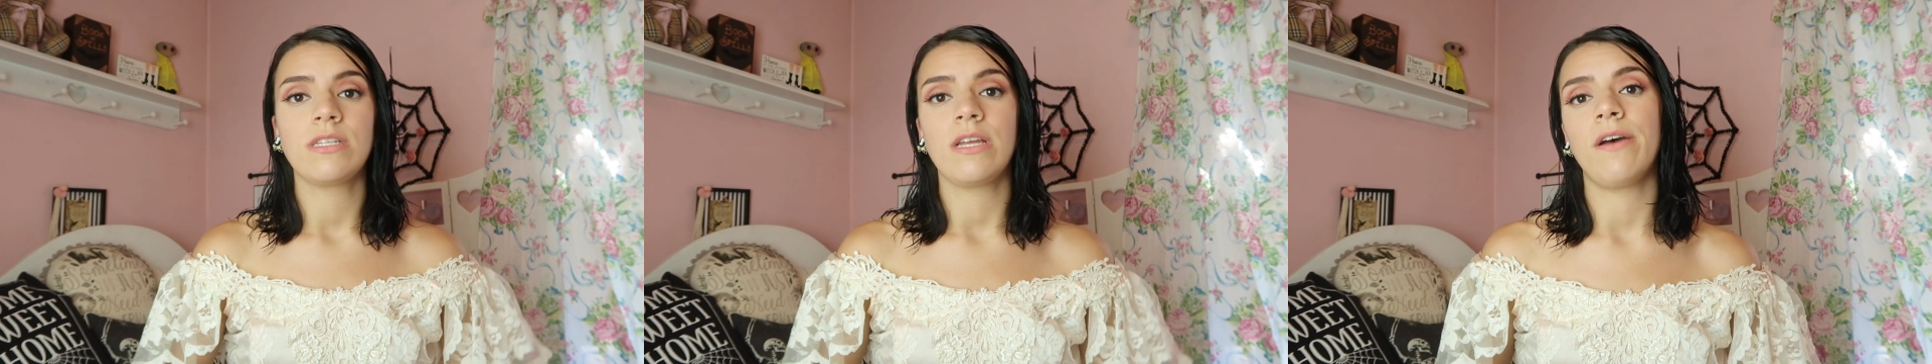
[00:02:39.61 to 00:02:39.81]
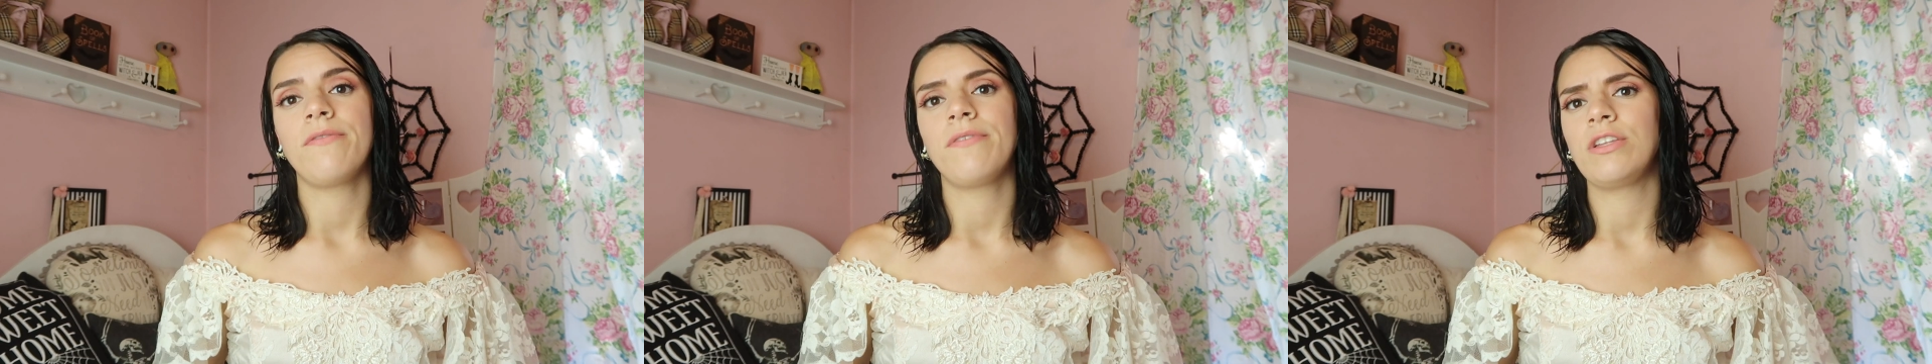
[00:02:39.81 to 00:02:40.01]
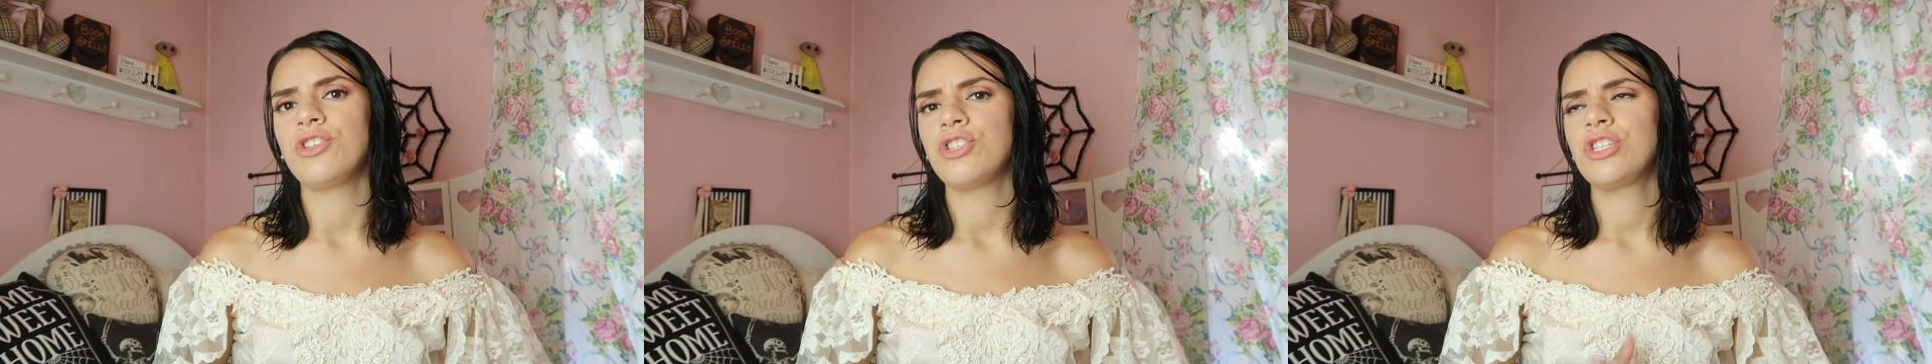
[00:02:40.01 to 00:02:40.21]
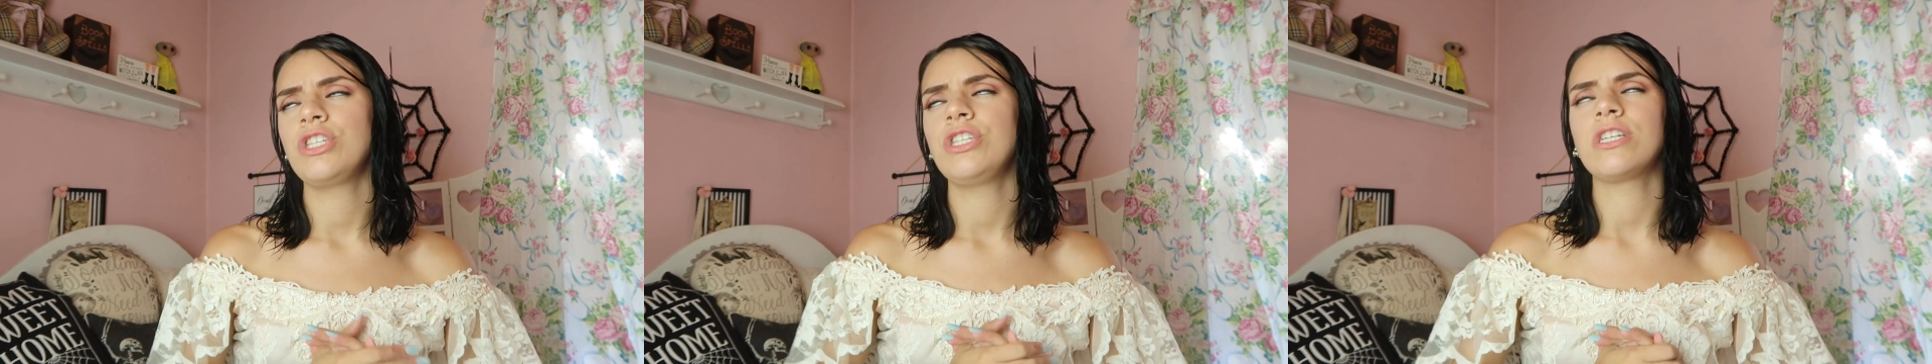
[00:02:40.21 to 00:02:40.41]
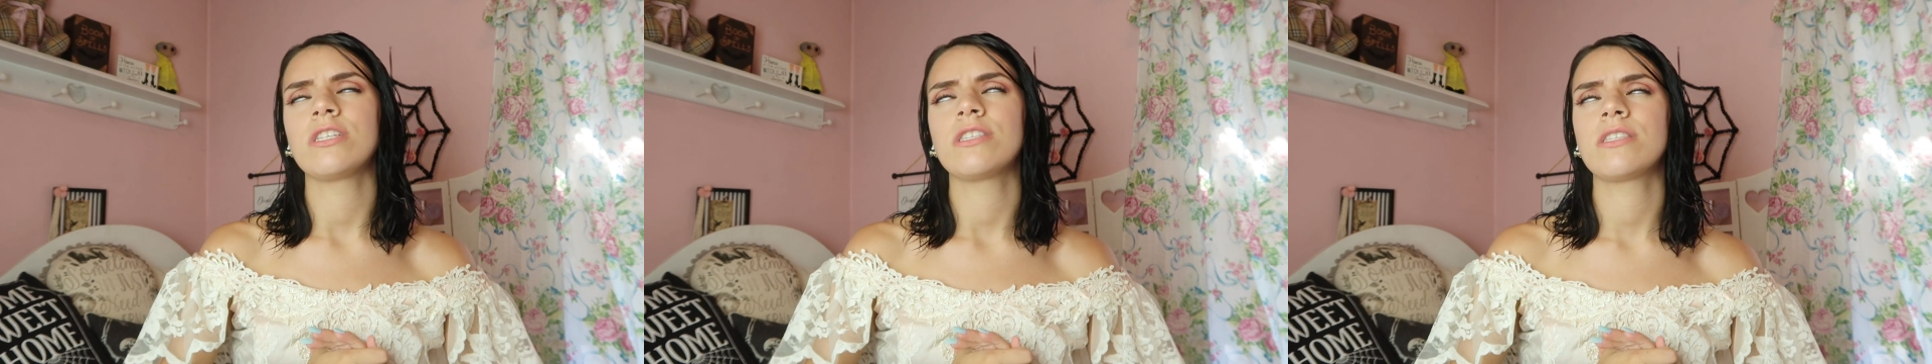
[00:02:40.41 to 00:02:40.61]
stuff and
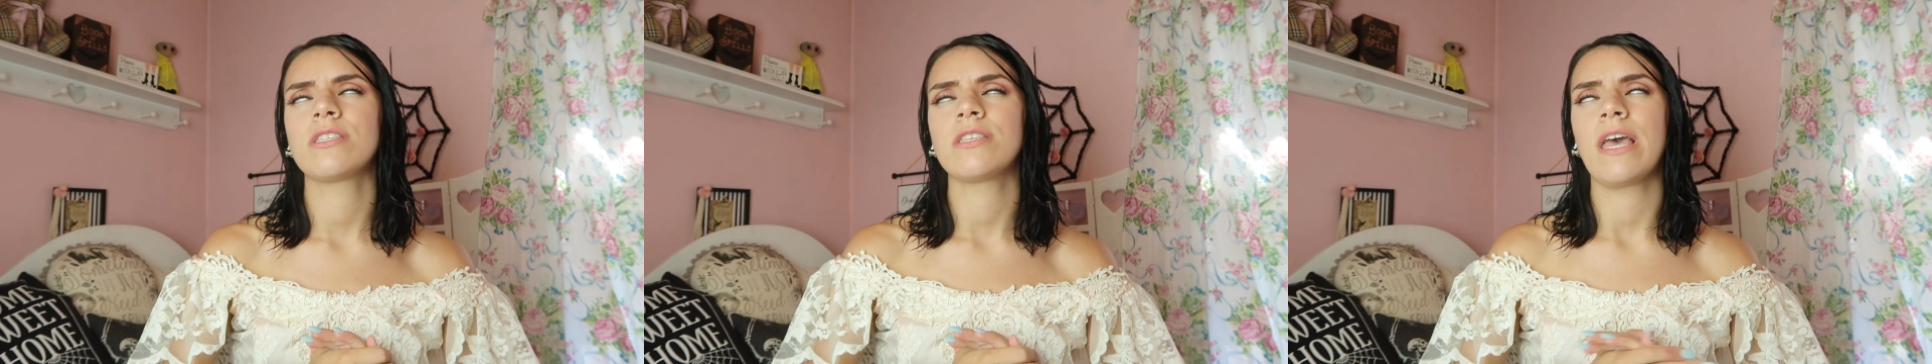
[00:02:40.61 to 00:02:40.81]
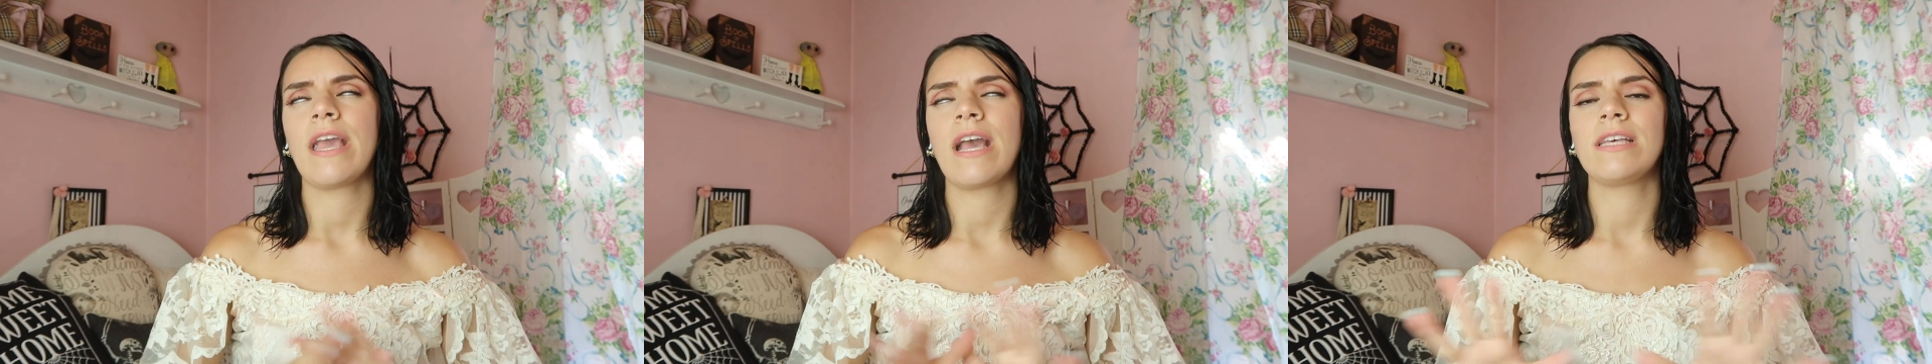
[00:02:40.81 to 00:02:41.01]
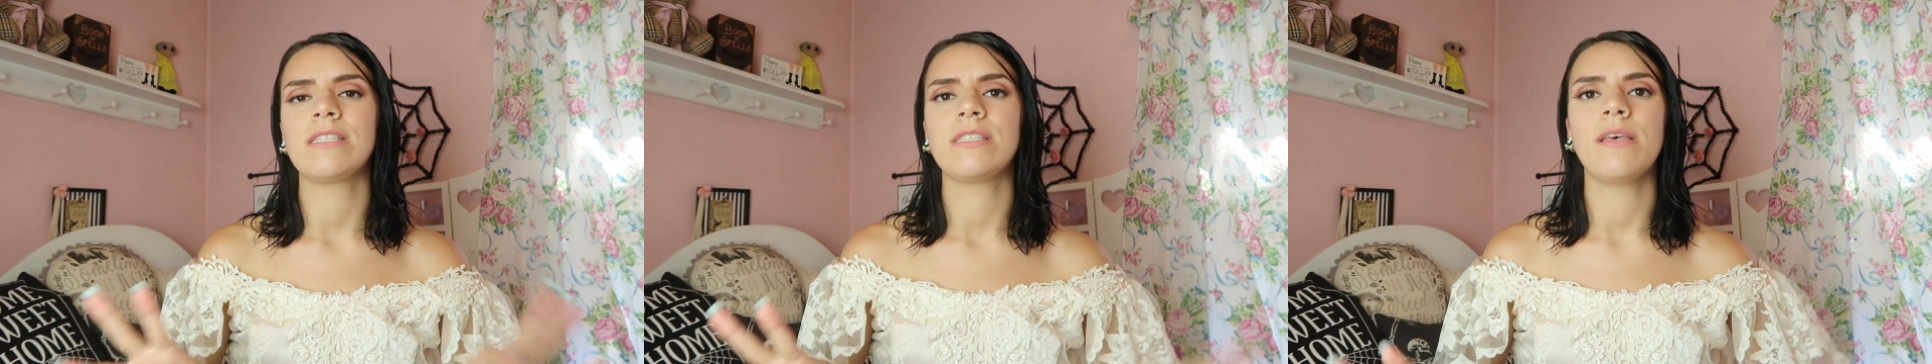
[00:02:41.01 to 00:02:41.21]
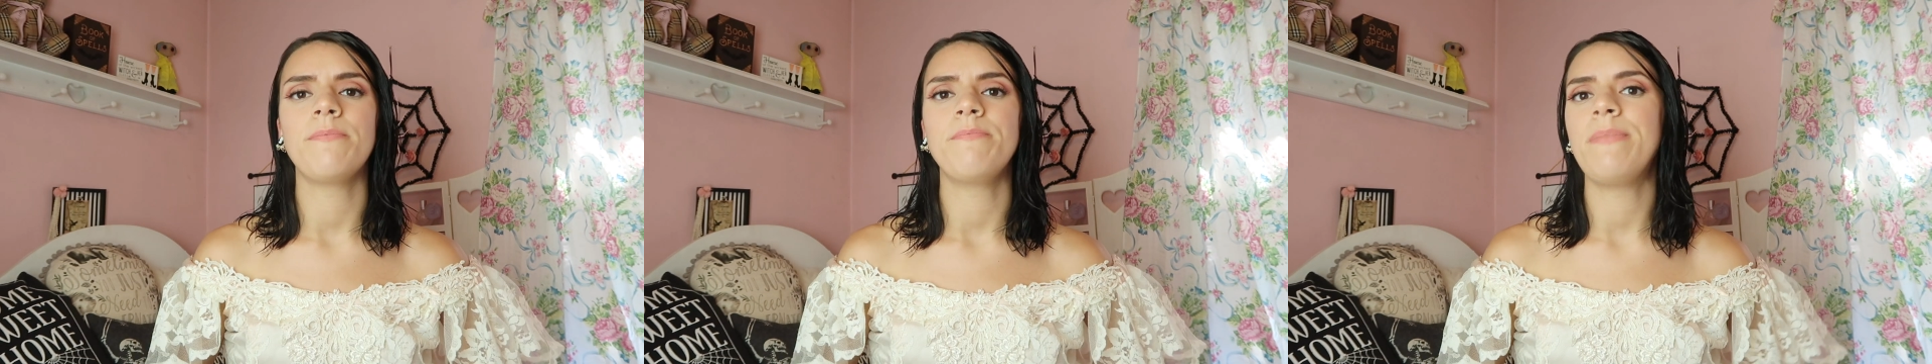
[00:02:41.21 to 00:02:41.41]
she just like has the